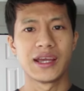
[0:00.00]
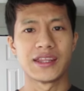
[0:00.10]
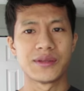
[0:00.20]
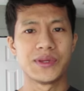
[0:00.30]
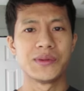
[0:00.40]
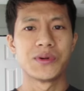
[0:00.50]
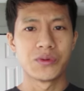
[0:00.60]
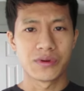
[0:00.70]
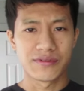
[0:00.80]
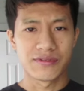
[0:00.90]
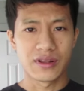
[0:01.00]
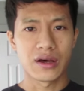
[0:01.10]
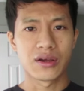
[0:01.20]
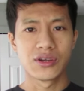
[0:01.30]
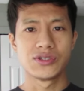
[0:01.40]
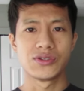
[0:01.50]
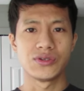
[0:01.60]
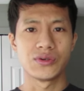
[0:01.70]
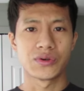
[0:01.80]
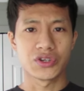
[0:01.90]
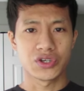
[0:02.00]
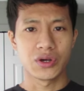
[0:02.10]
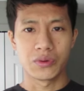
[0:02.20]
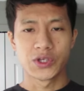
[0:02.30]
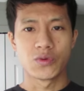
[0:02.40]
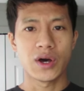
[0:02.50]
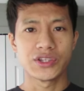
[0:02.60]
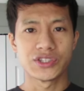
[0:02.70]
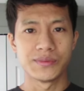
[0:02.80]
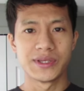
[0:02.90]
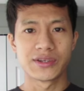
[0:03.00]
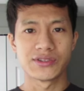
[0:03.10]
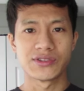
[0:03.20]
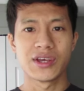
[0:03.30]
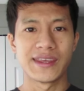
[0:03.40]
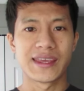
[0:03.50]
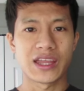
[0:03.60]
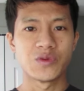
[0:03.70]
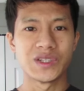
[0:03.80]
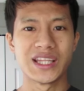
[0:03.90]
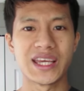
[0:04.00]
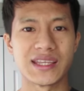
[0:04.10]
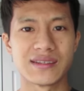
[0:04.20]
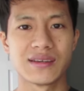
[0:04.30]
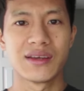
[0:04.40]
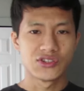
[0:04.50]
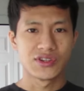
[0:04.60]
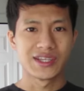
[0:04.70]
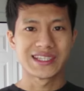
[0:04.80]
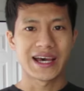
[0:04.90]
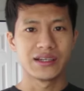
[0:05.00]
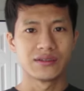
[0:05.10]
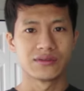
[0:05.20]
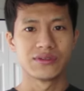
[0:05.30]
and then people will flock to your show to watch it because they can relate to the title,